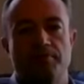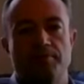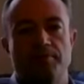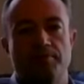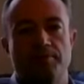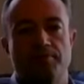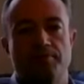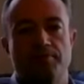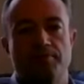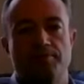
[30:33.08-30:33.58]

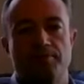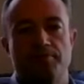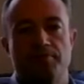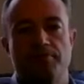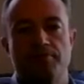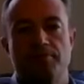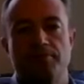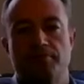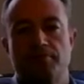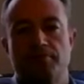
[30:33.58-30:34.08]

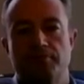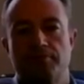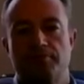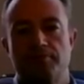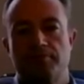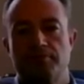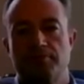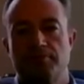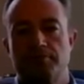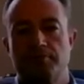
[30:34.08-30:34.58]

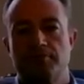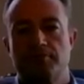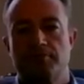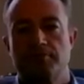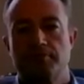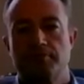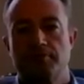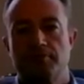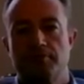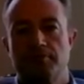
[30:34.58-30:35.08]

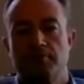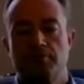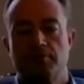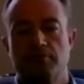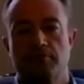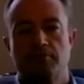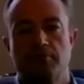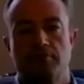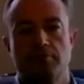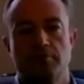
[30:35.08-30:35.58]

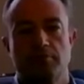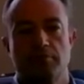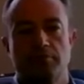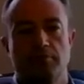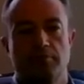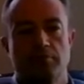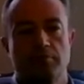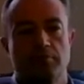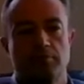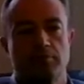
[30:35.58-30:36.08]
No words are spoken by the person on screen.